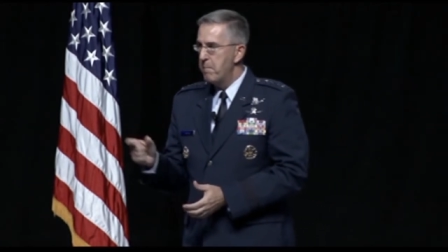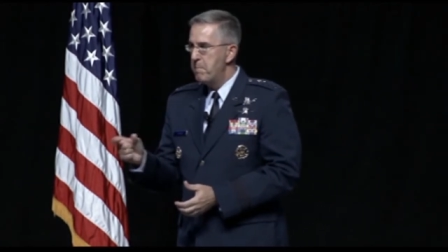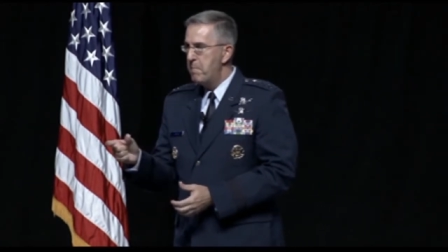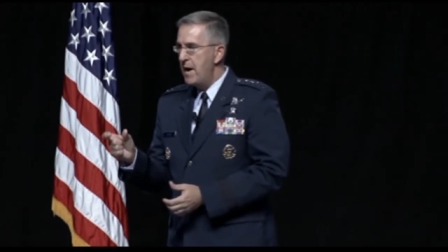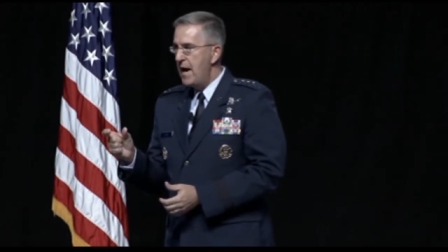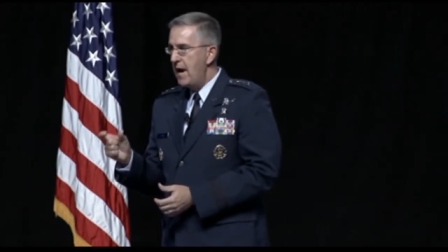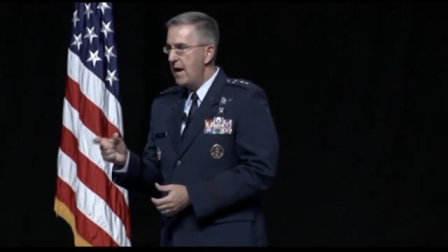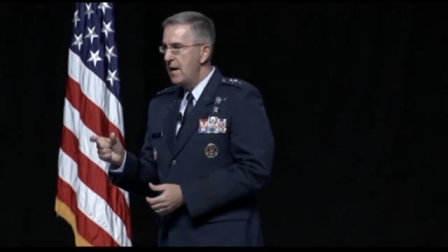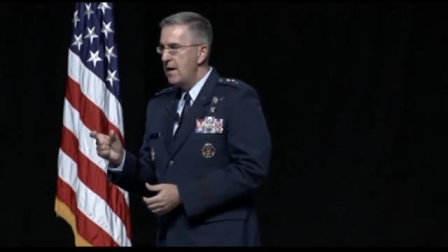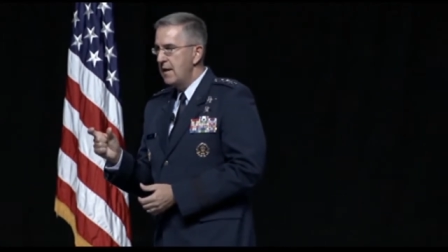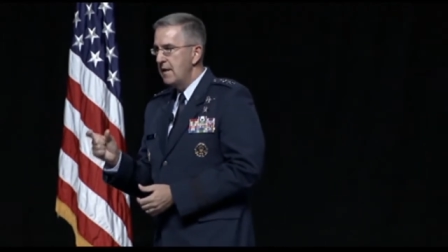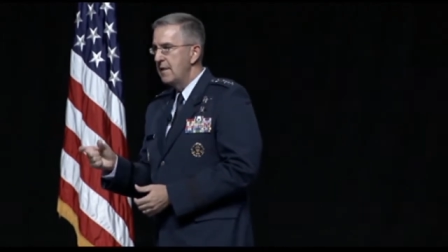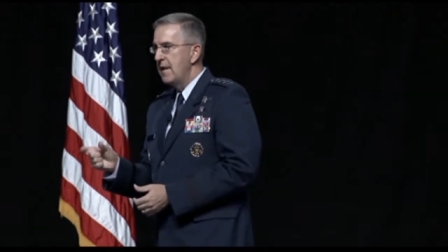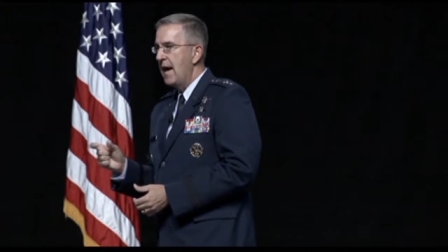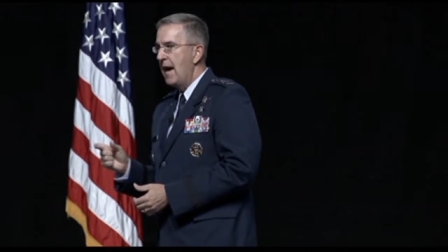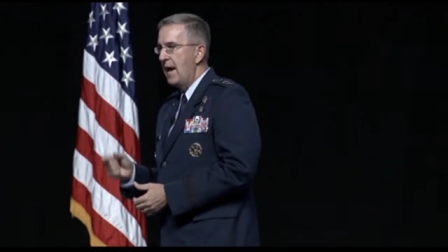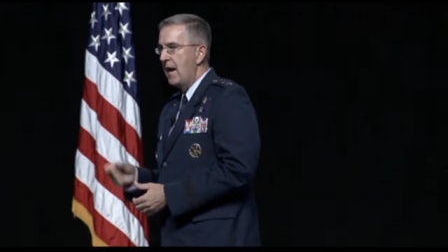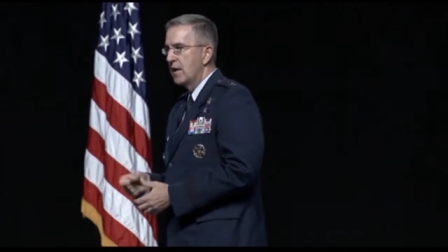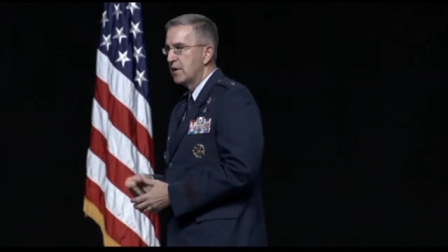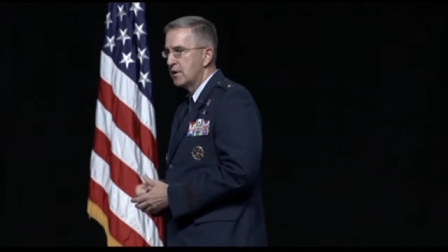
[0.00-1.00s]
But
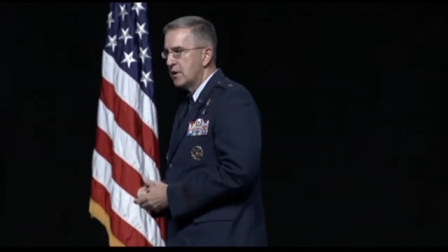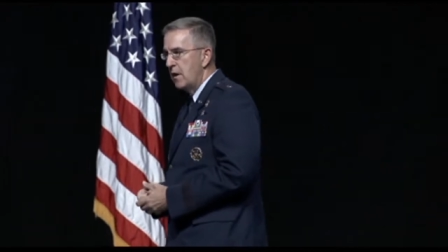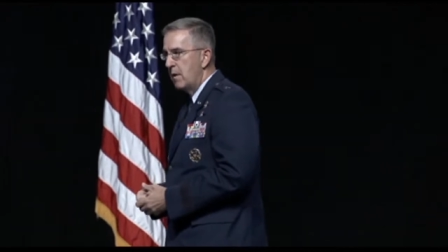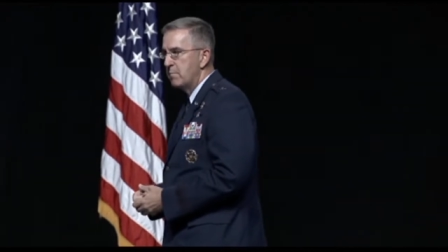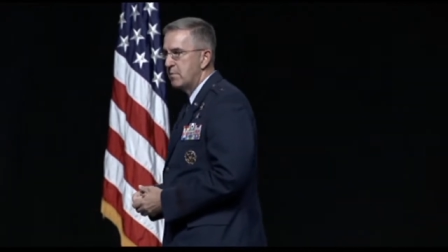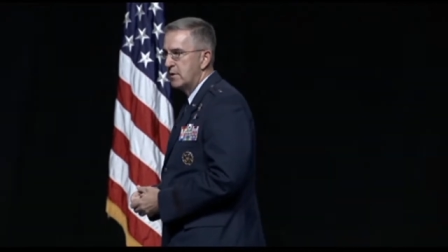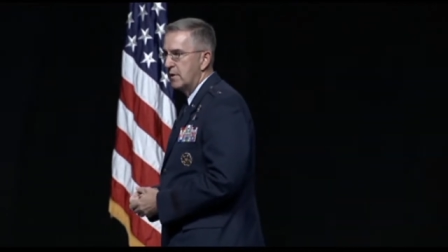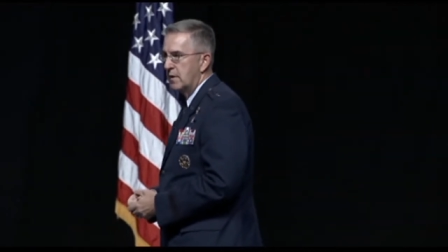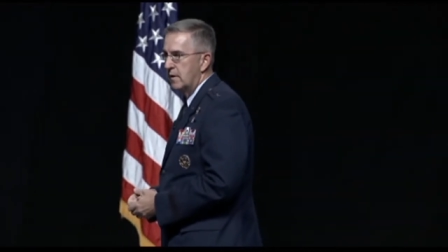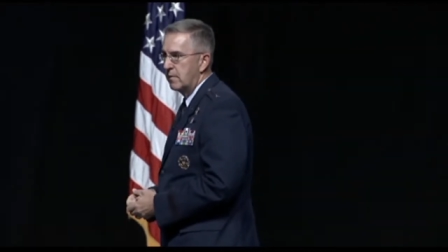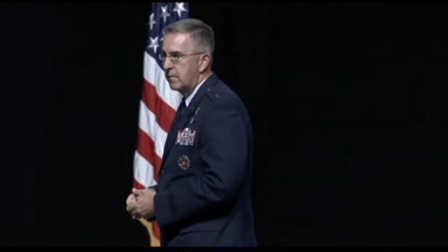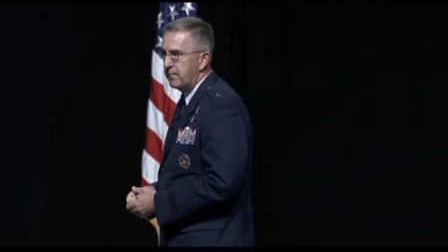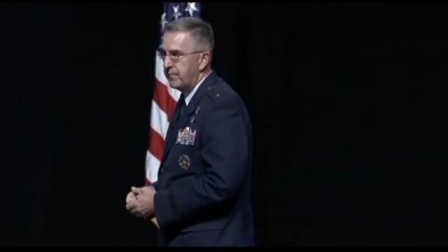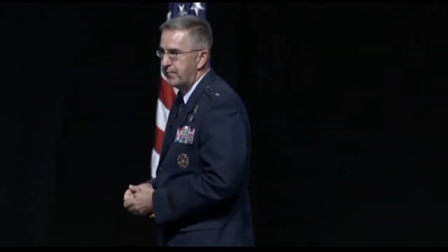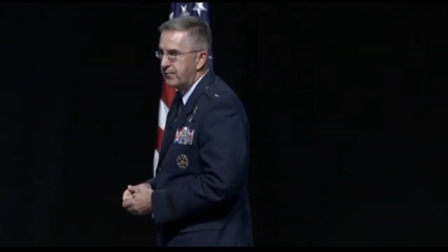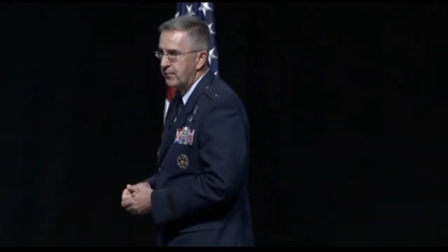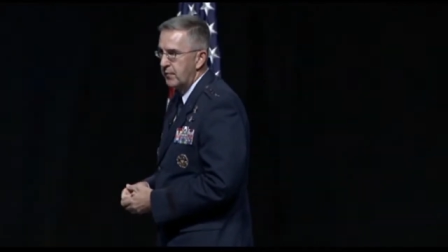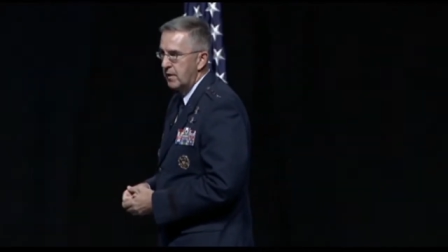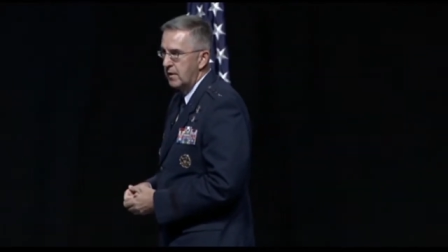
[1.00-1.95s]
embedded in that assumption